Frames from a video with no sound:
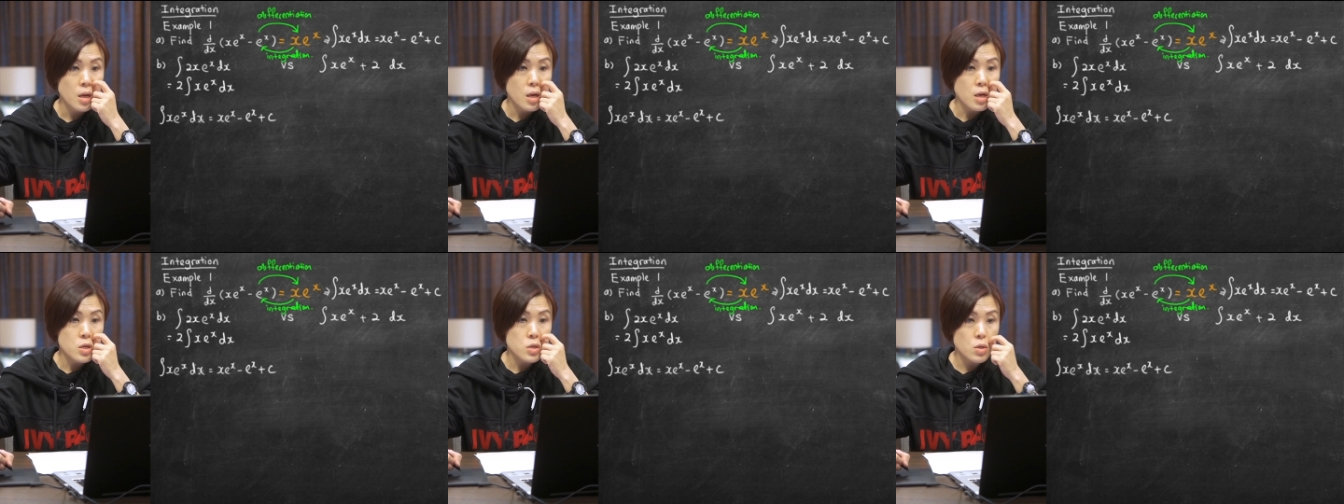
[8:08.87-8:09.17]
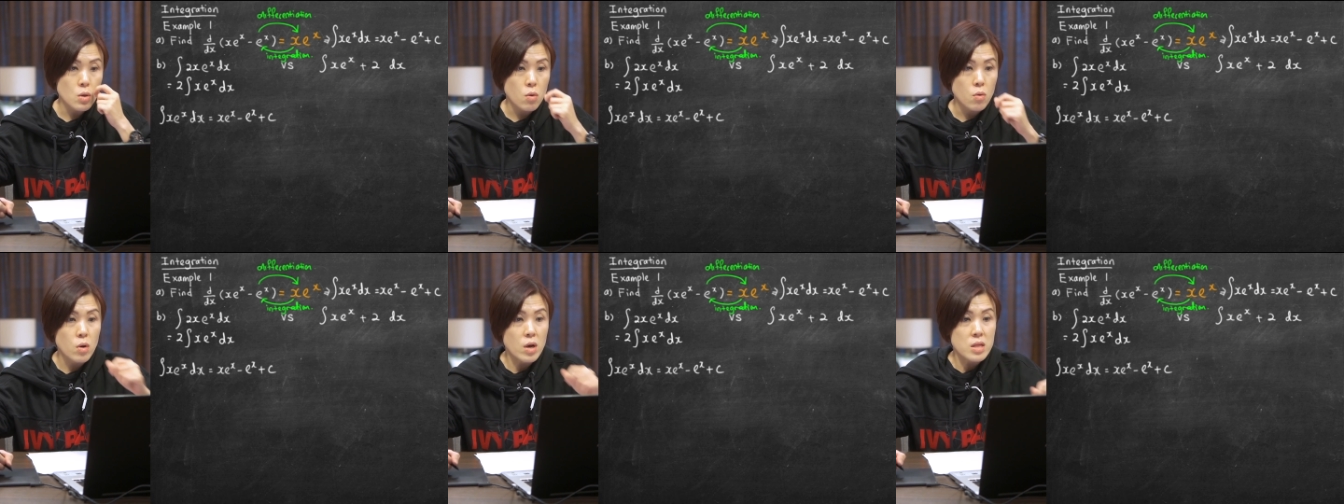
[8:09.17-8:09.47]

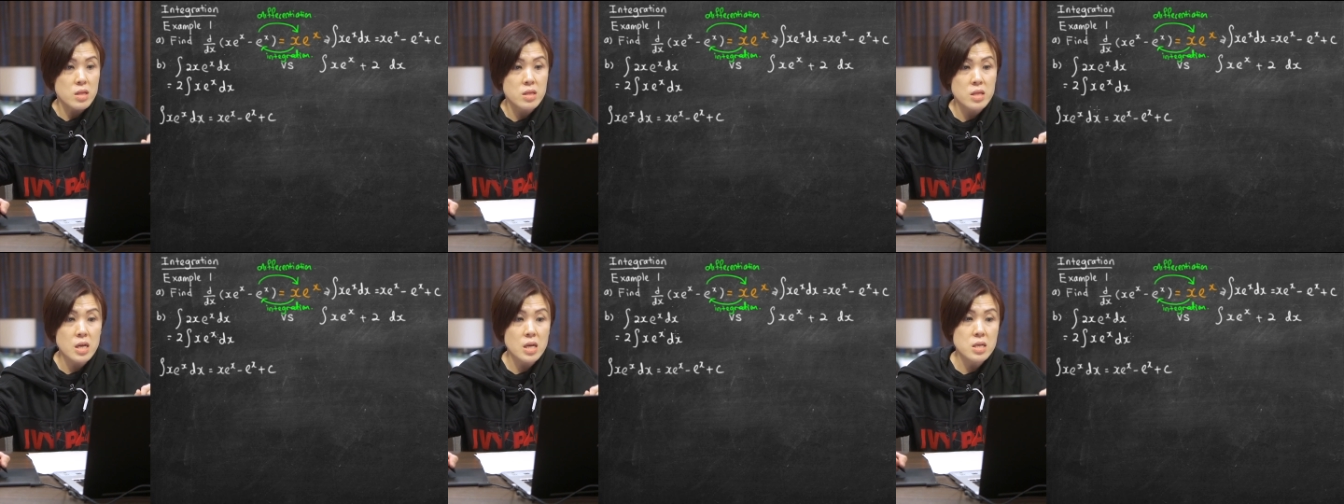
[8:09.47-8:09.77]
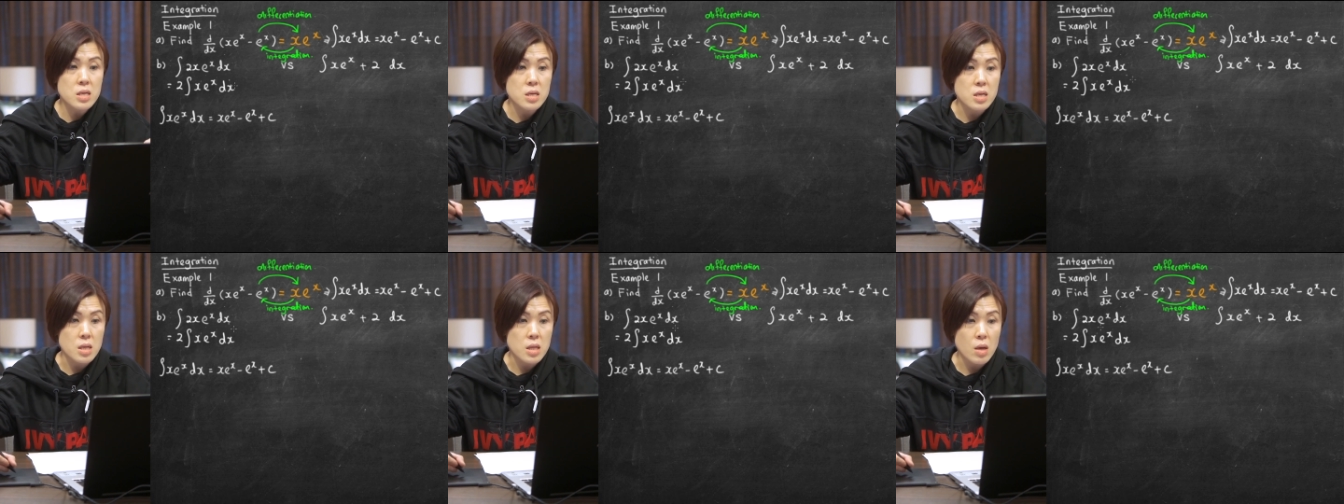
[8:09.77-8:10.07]
So this
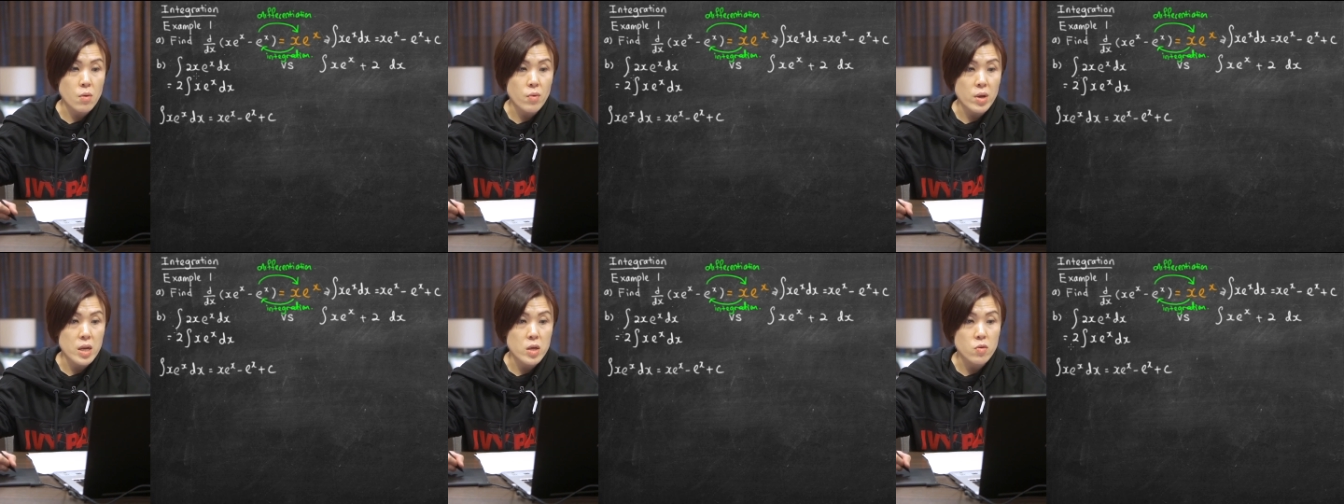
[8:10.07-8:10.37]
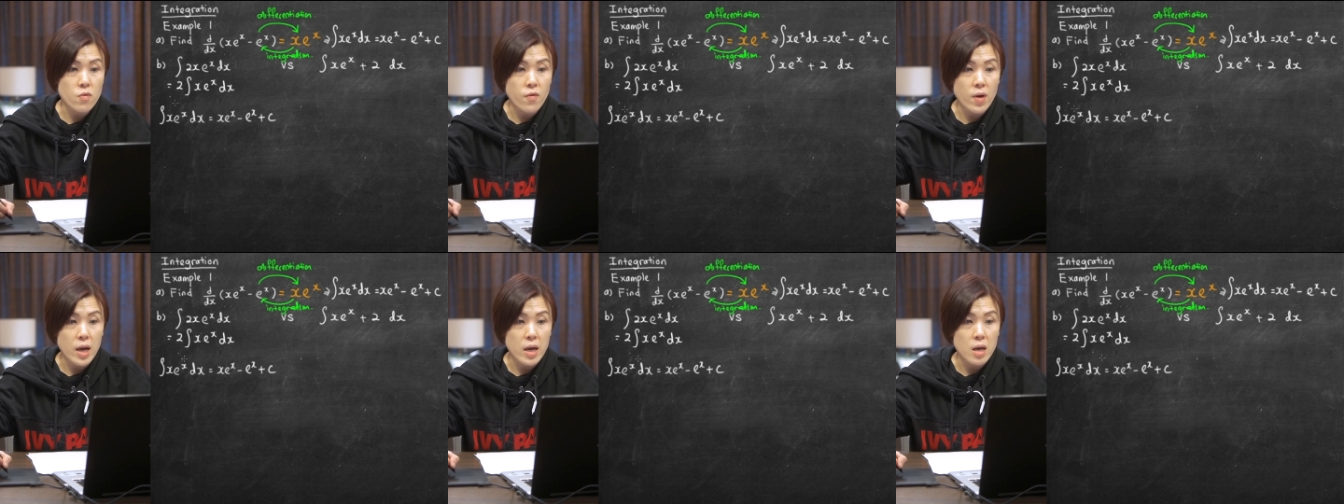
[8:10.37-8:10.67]
is the thing we need
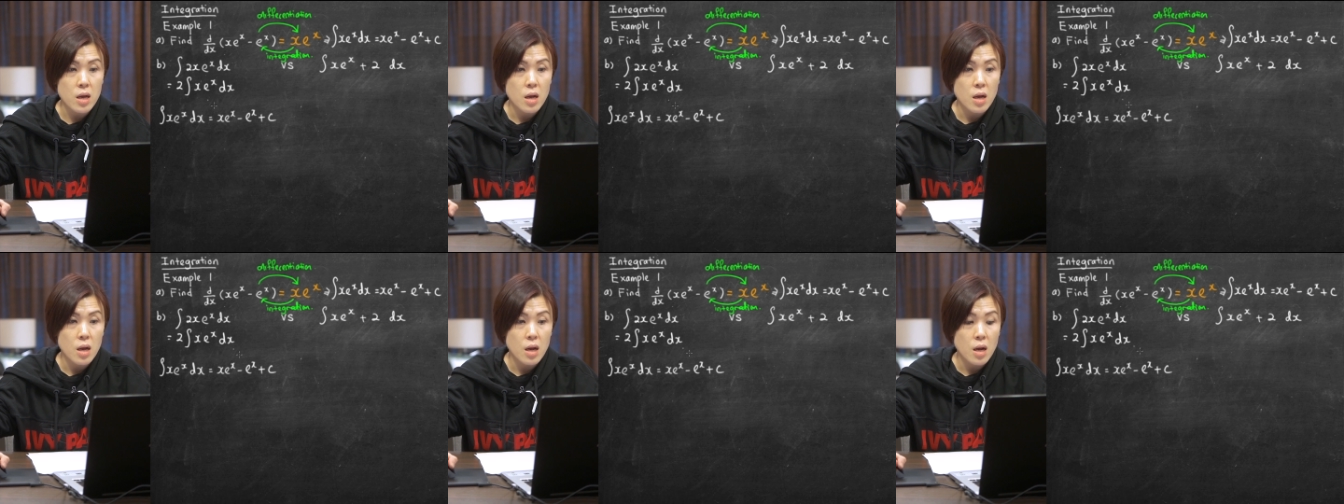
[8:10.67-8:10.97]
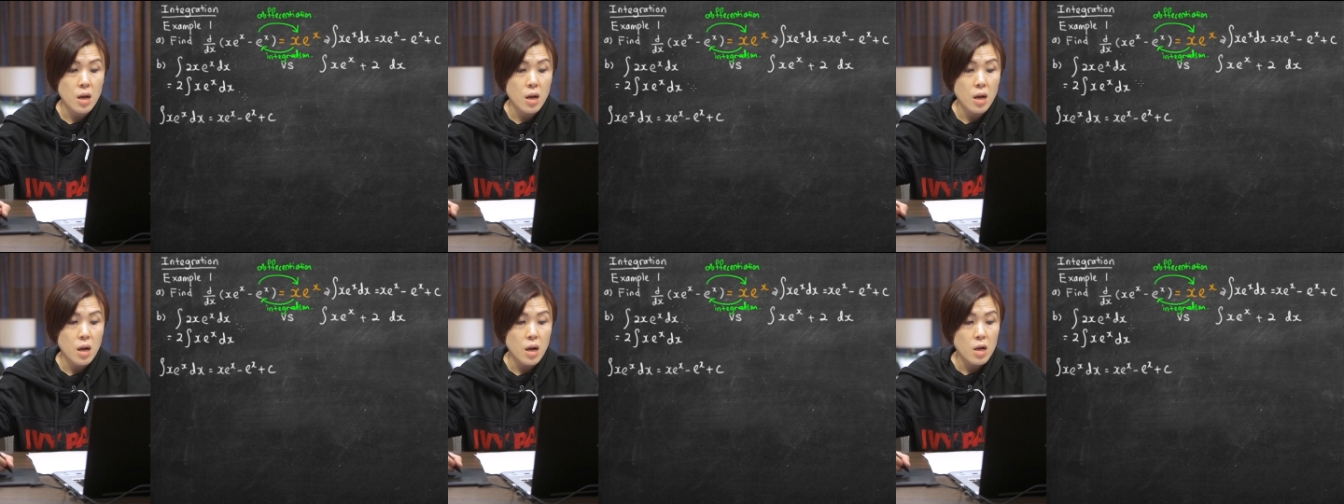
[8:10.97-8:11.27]
to find.
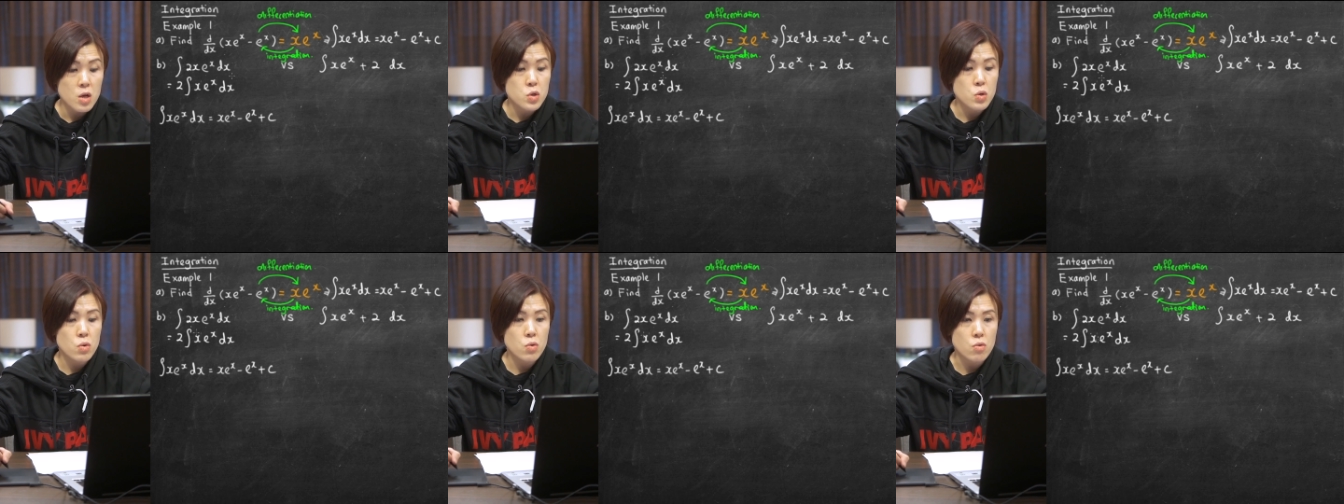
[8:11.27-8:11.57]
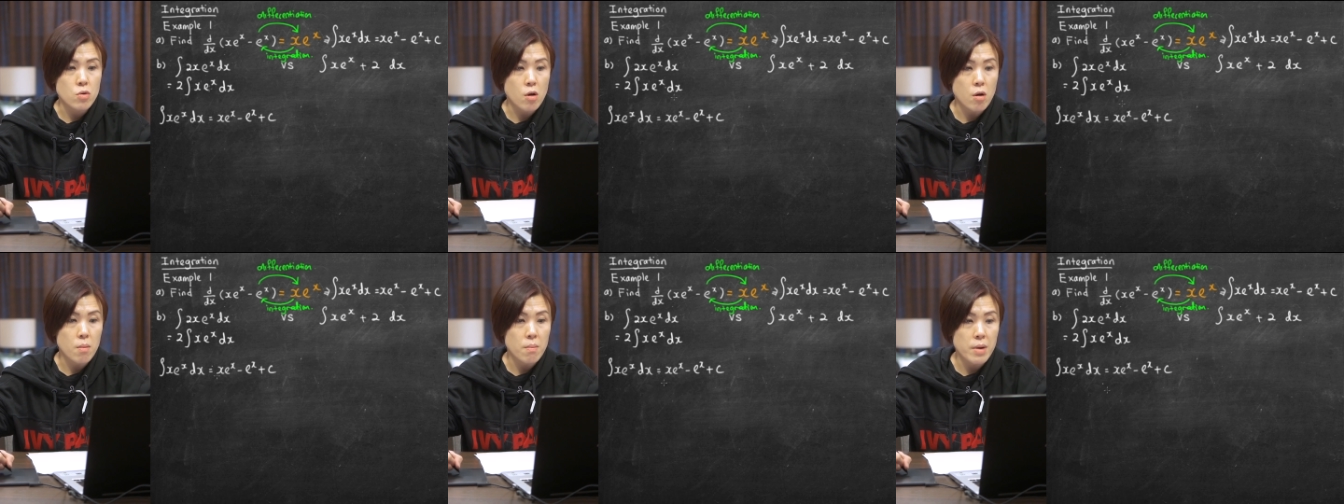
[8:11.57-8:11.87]
So you
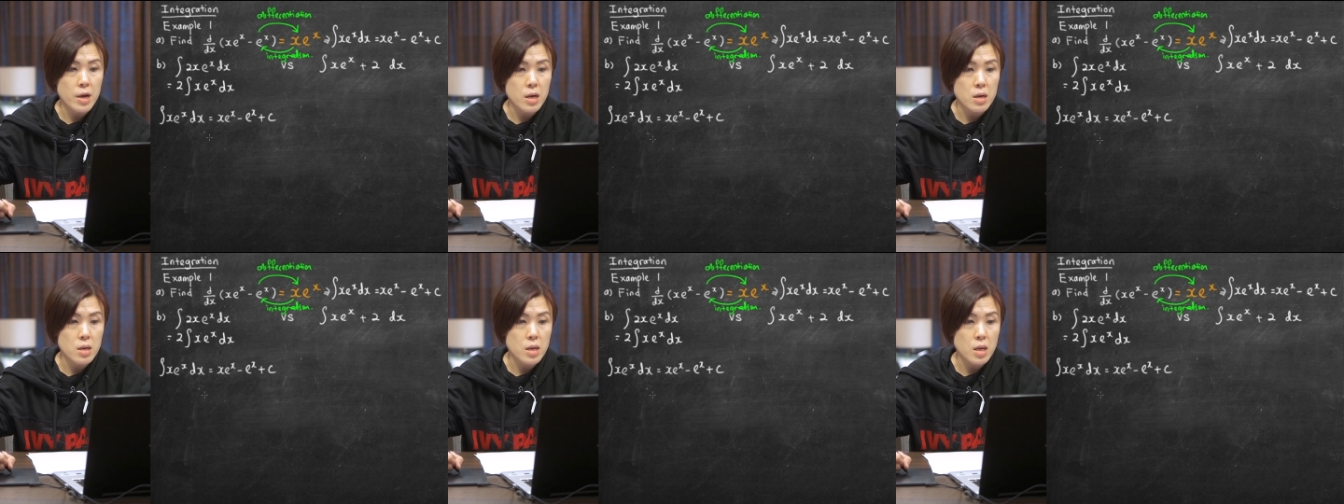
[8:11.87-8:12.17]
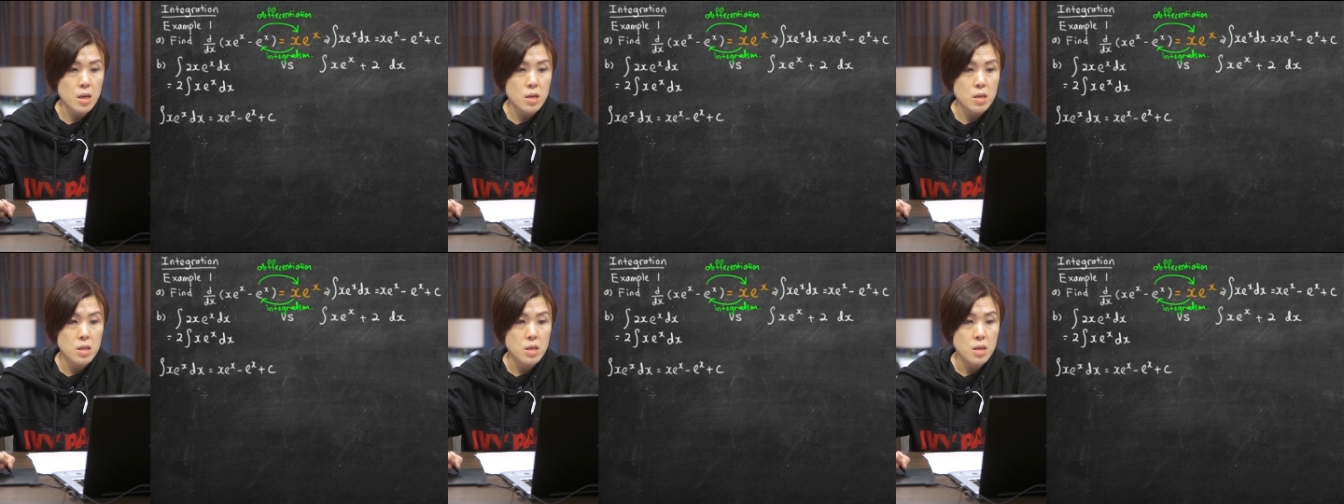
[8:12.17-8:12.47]
compare
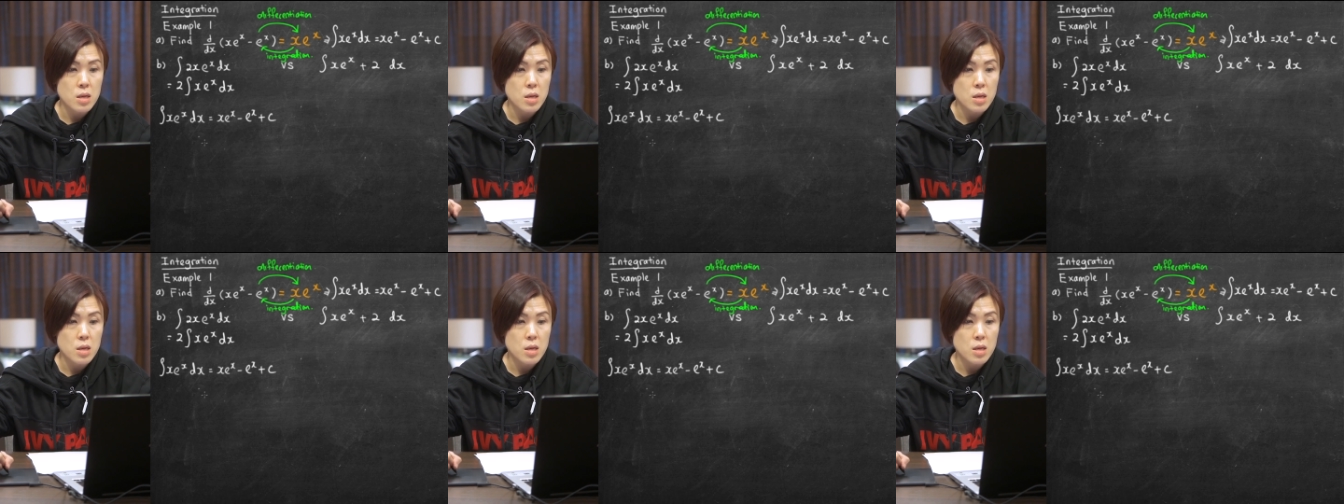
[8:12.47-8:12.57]
again.